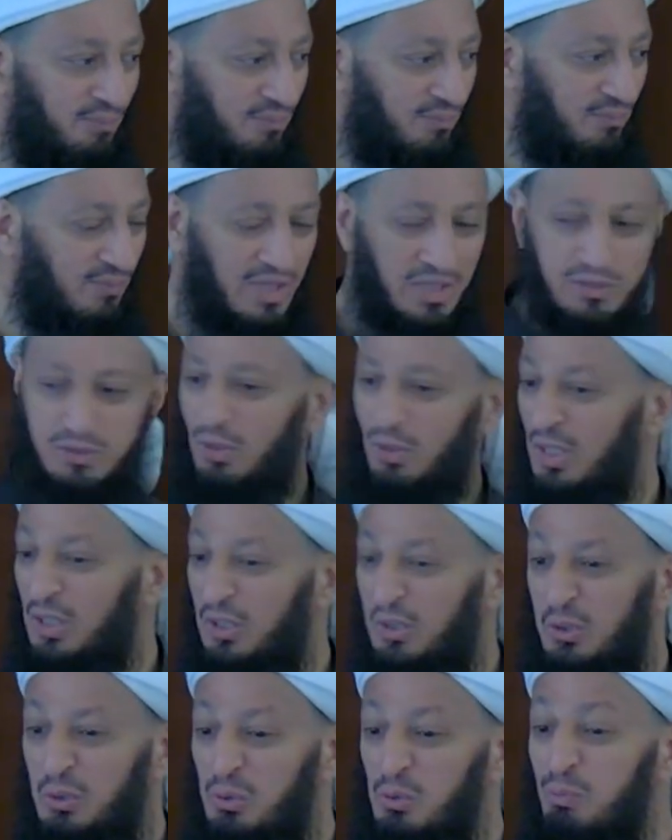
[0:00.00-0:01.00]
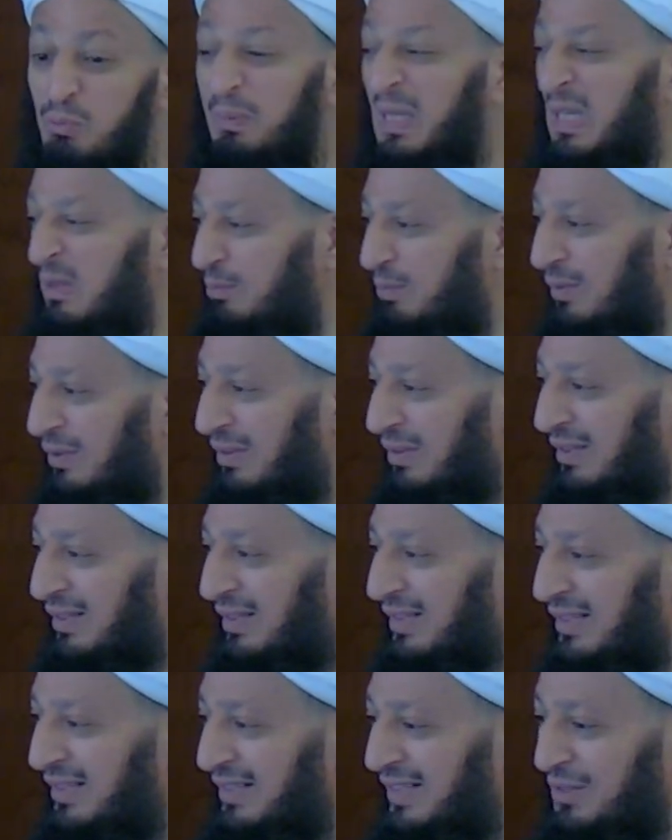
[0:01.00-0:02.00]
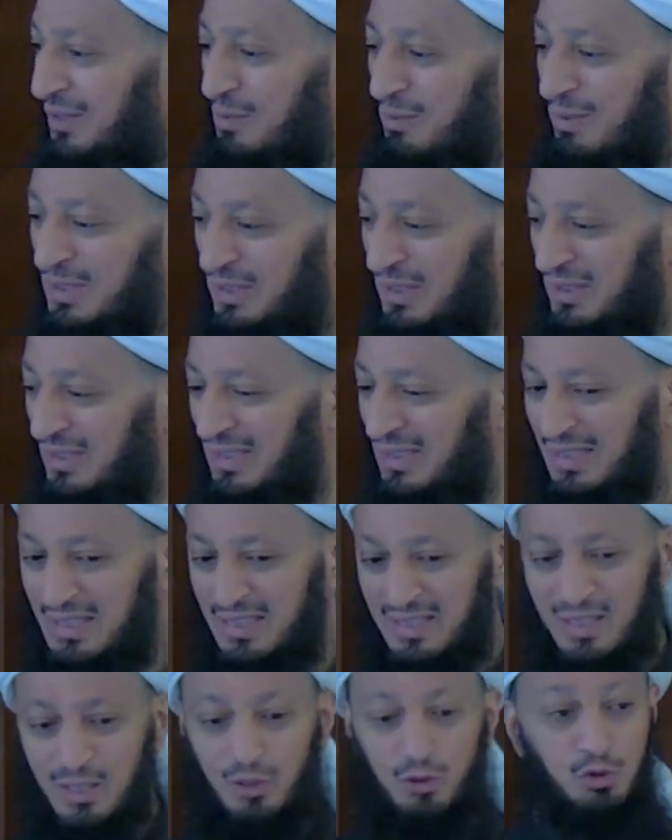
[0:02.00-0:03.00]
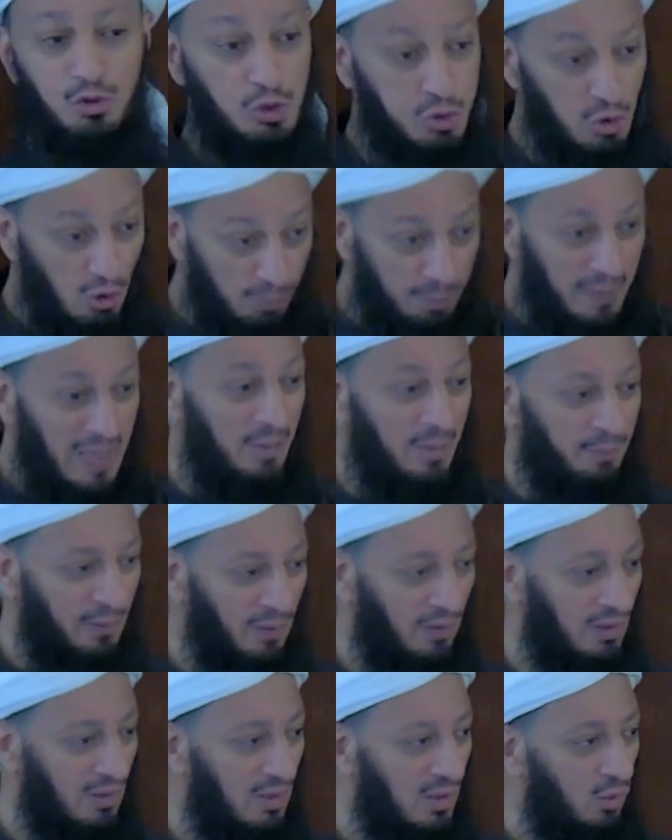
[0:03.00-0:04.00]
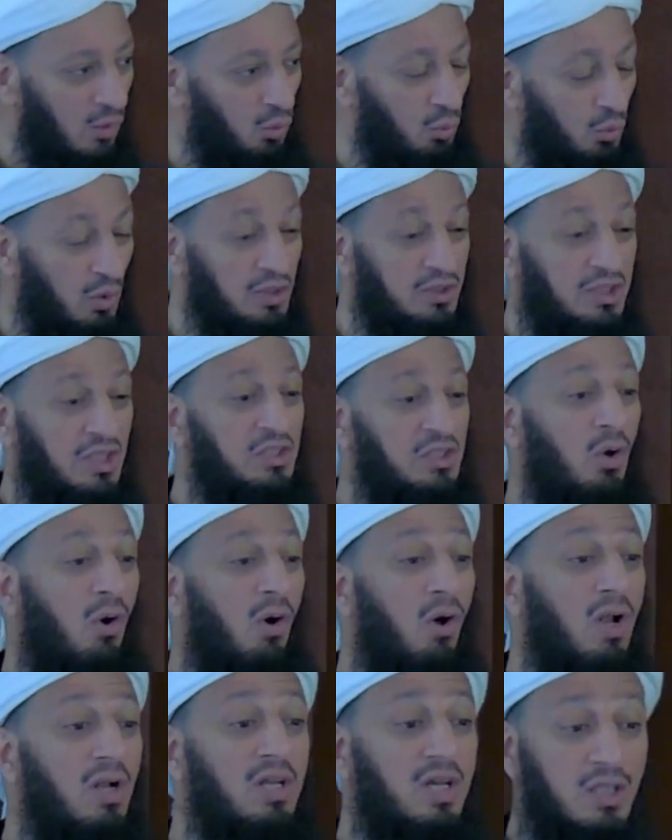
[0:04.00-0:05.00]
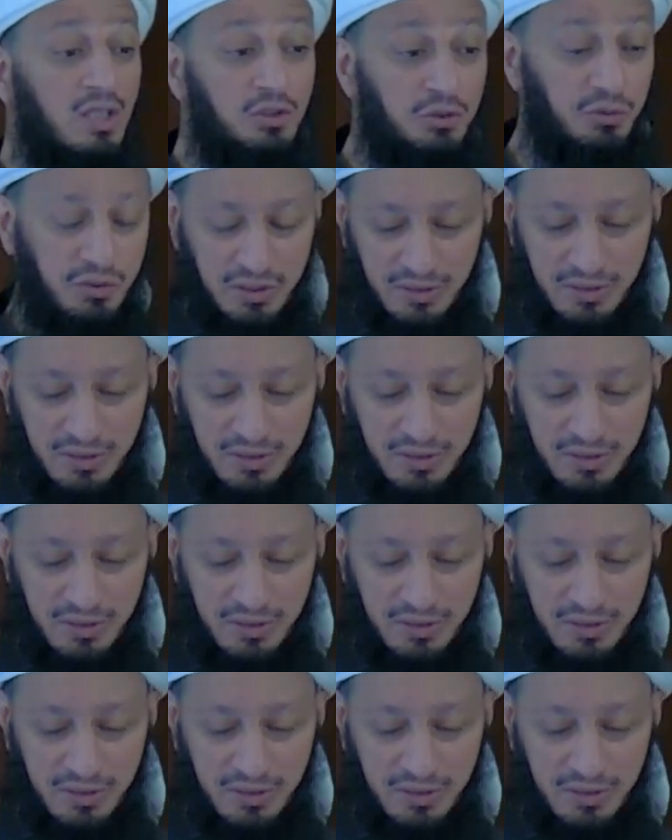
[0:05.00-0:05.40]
It's only two people. Can you imagine? Two people versus the whole country.